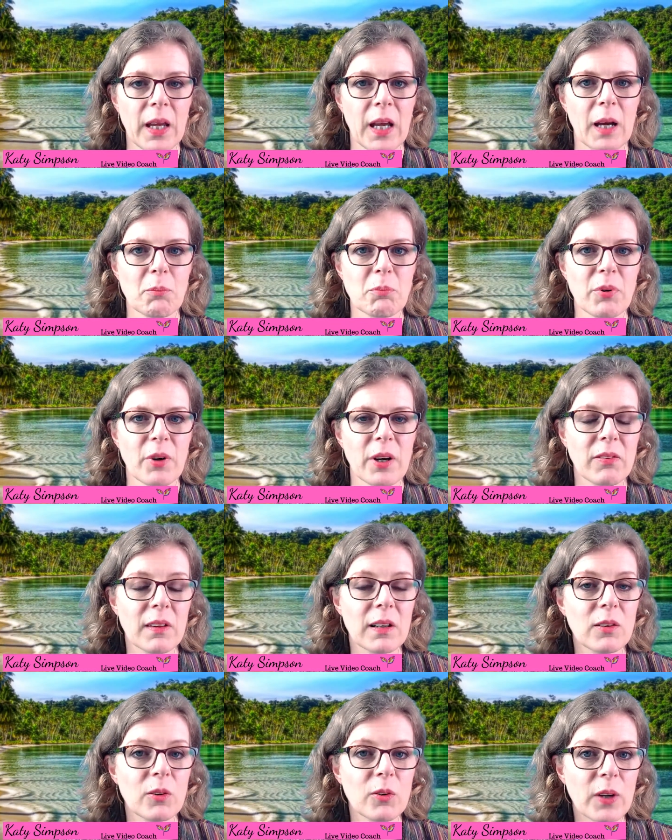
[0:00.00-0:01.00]
and press the
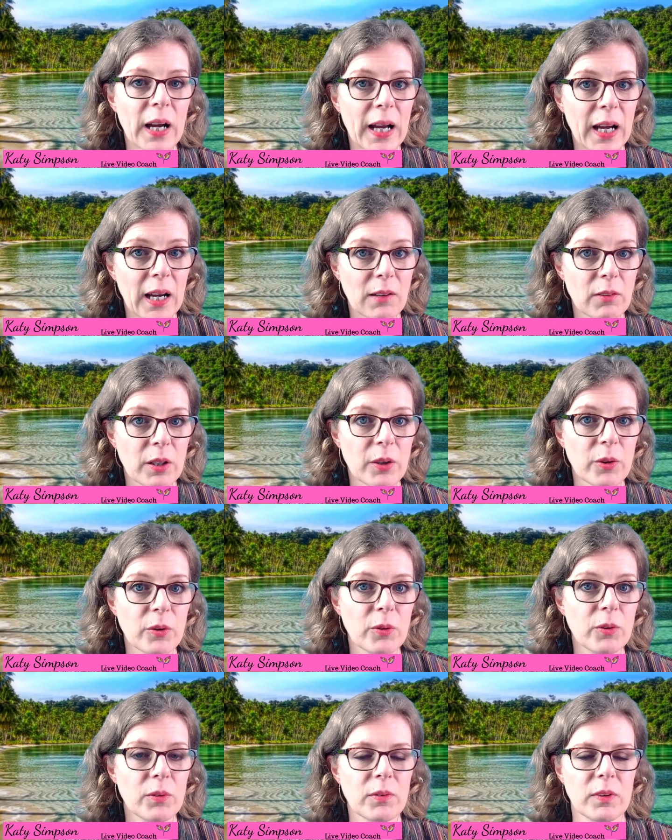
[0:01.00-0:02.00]
little
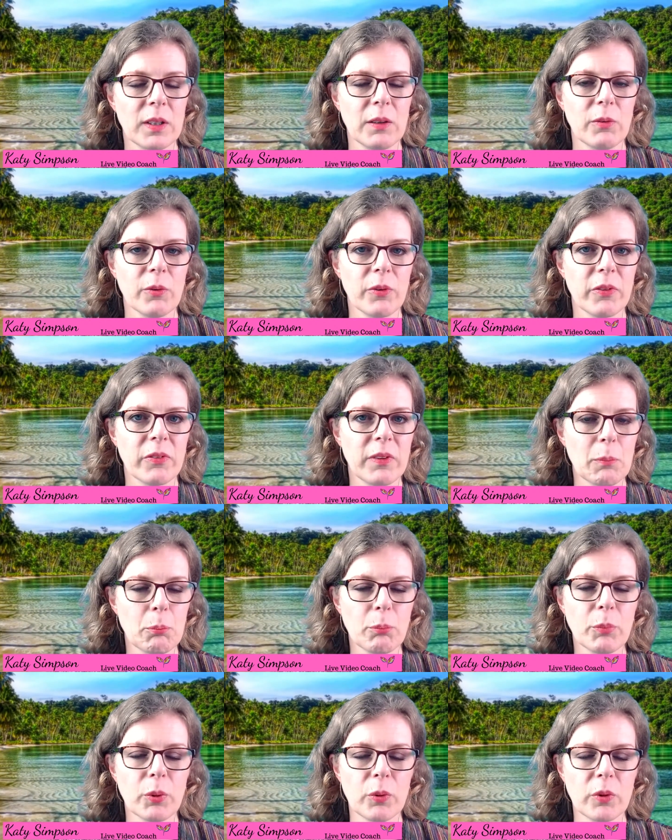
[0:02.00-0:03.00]
arrow, little
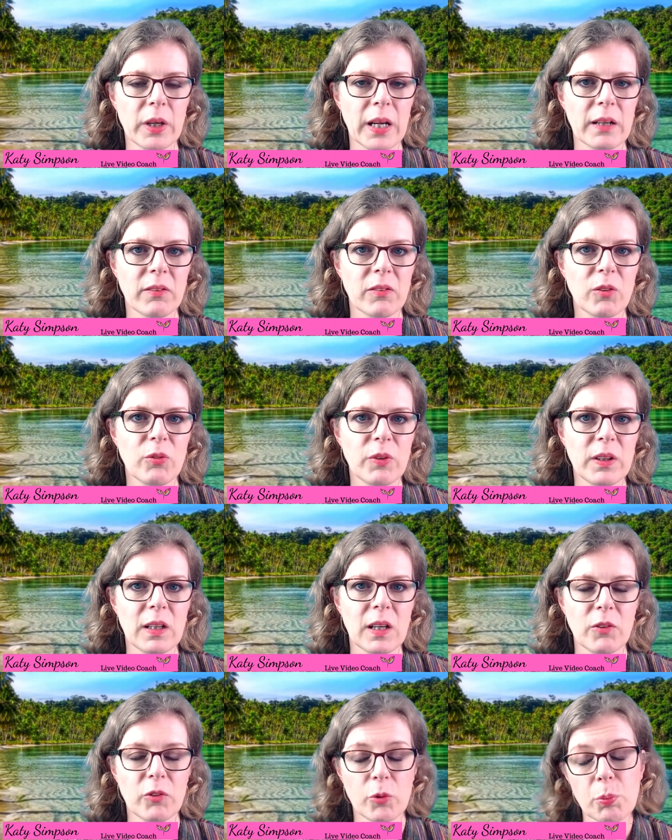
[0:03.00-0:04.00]
symbol next to
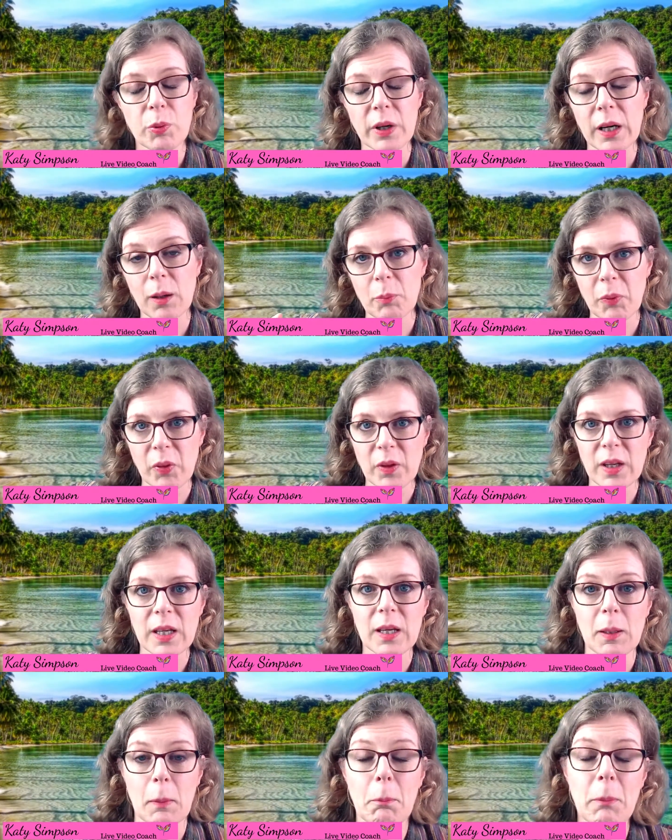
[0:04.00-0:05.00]
video to bring up
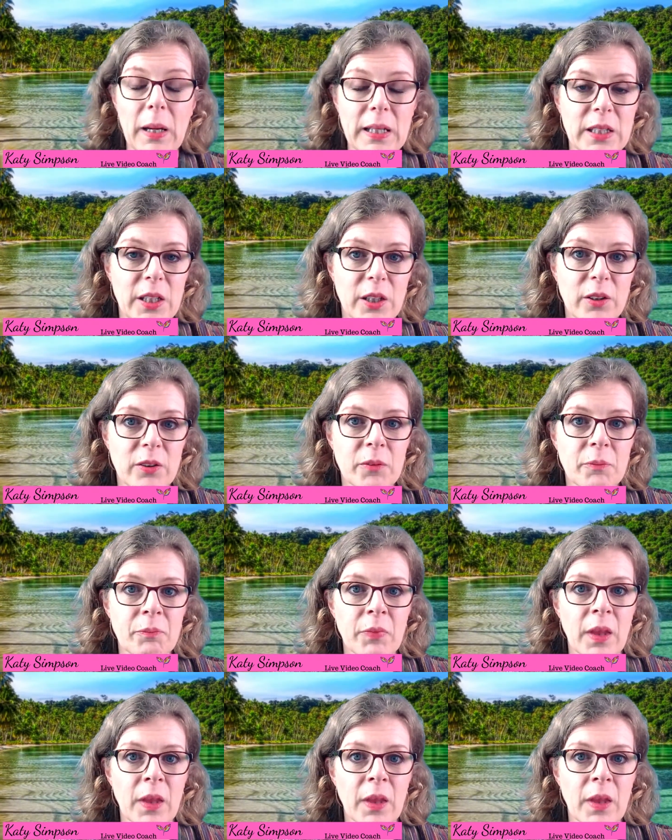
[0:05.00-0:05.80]
the menu.